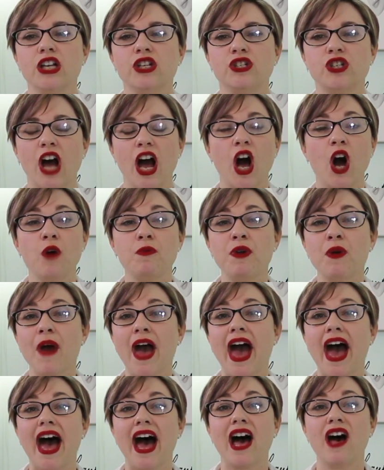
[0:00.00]
So I hope you
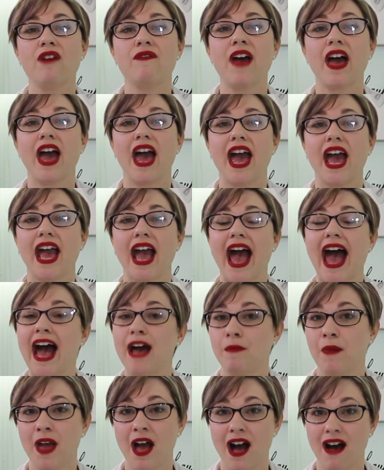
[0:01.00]
have a
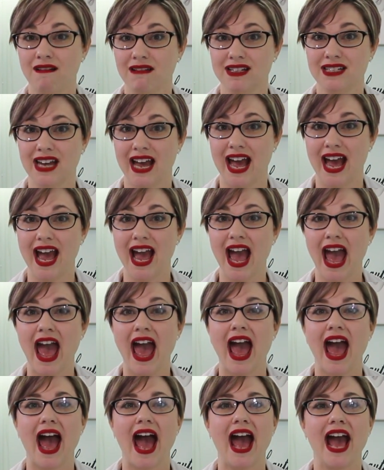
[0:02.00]
happy holiday,
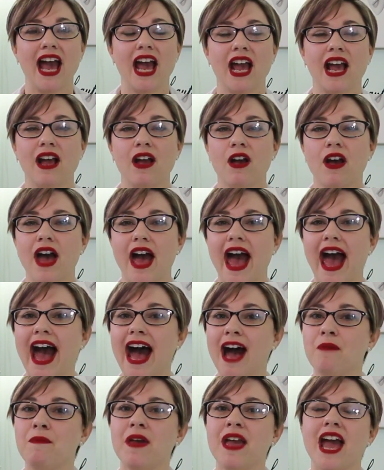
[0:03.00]
a
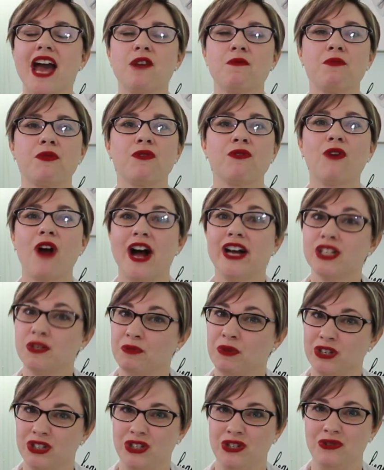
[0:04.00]
happy and
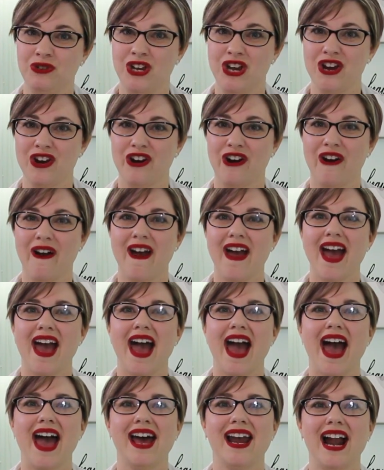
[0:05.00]
prosperous new year,
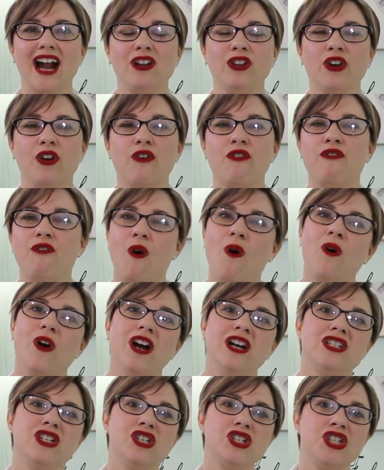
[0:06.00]
and I look
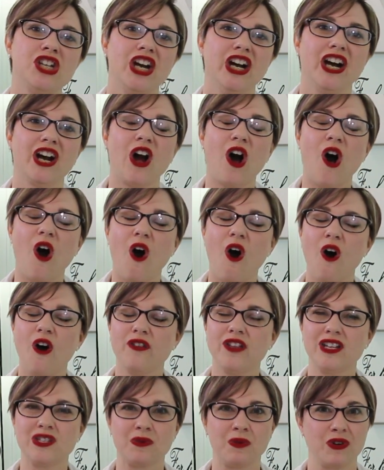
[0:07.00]
forward to sharing
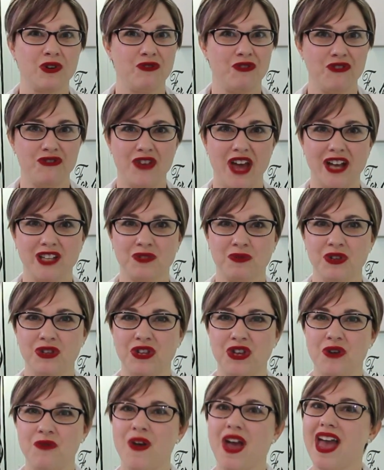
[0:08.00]
all these wonderful things
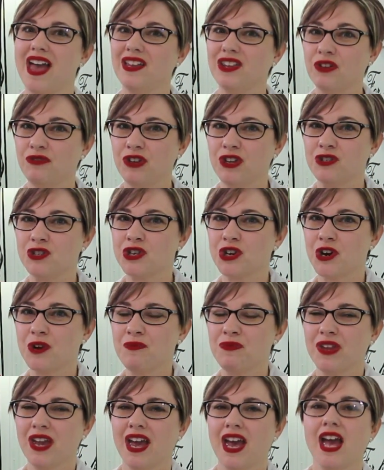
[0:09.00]
with you in the
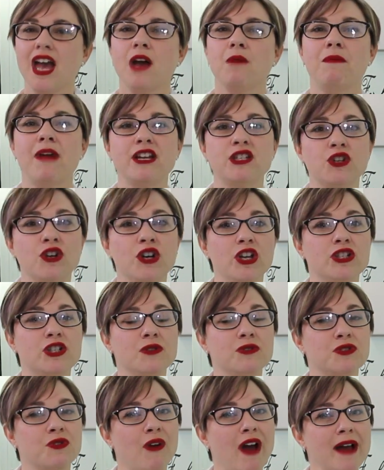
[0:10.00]
future. Make you
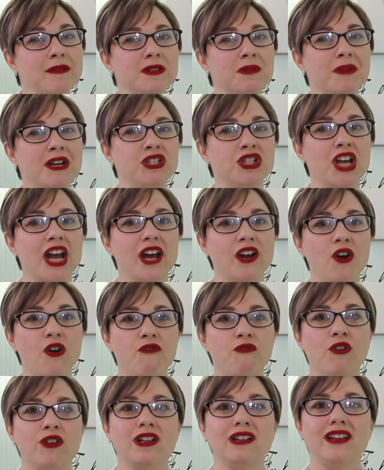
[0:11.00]
subscribe to my channel
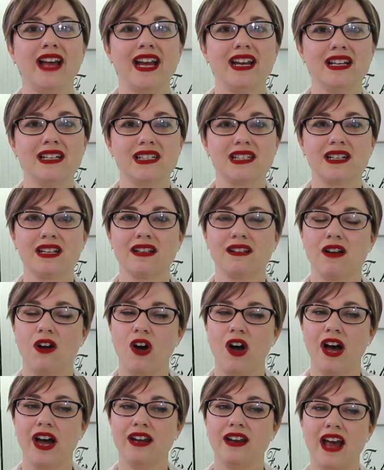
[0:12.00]
for the latest
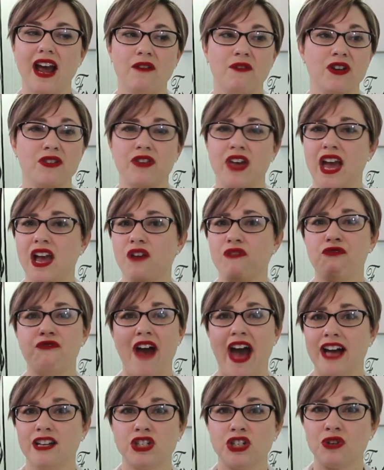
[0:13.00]
on everything
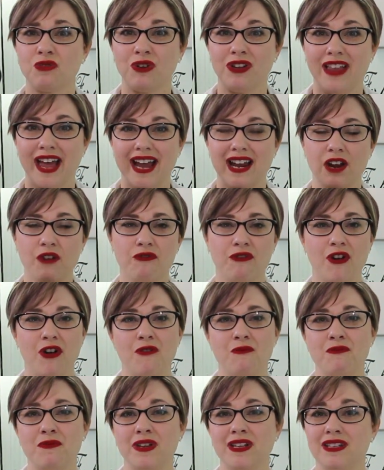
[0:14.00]
fashion related,
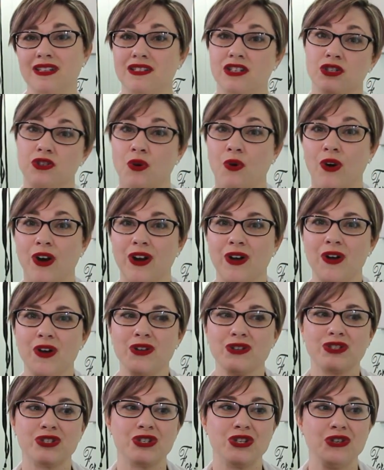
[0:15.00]
from
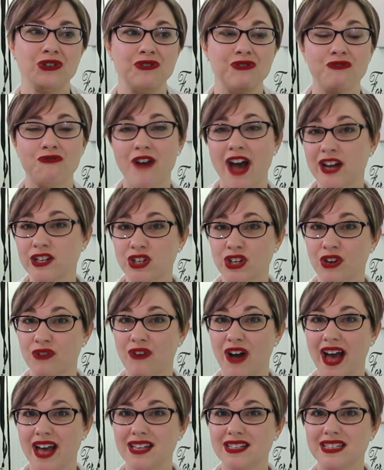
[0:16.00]
tutorials to fashion
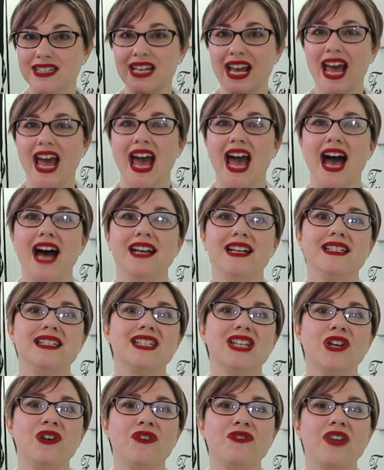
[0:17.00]
advice. And
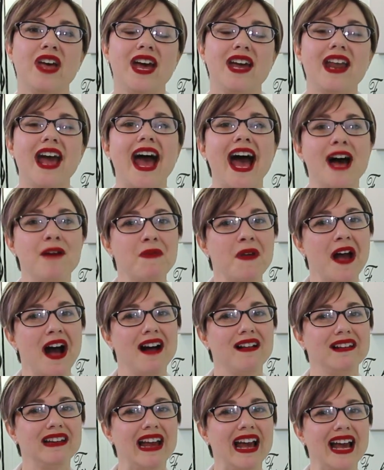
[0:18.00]
until then, happy
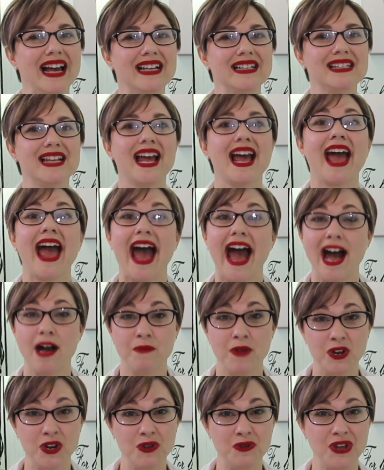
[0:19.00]
holidays,
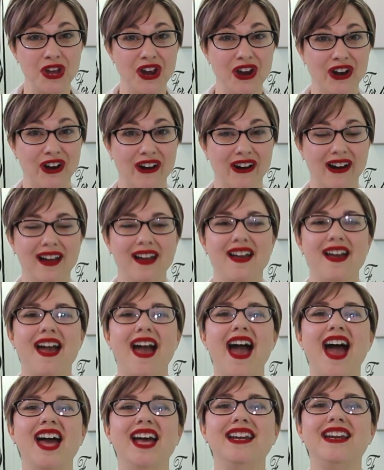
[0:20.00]
happy new year,
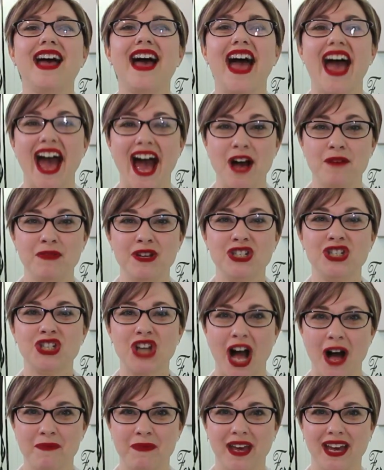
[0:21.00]
and happy
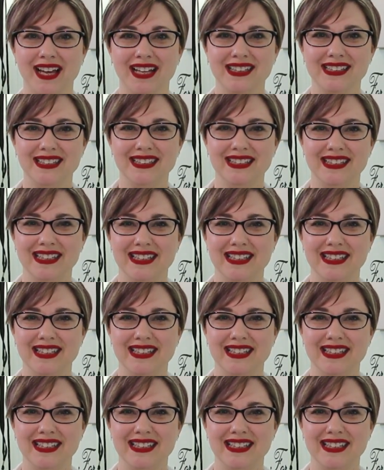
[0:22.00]
shopping.